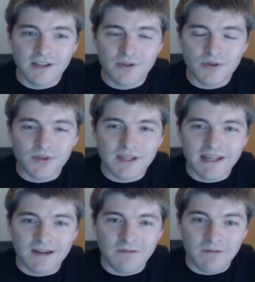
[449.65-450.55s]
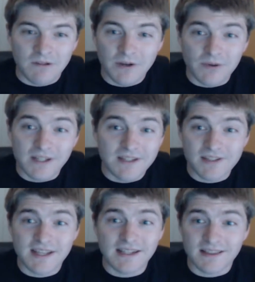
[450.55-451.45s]
Usually it literally
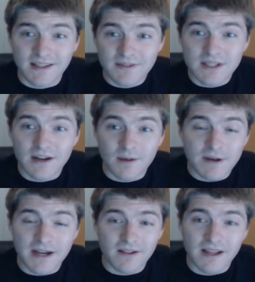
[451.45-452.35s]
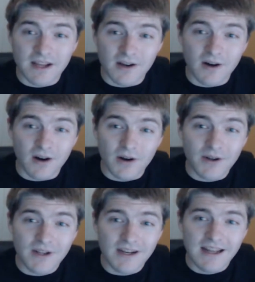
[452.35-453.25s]
just like lifts up kind of like a car
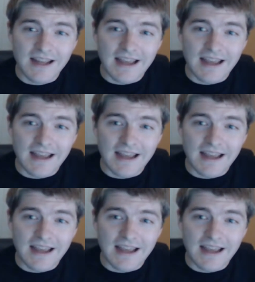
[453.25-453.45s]
hood,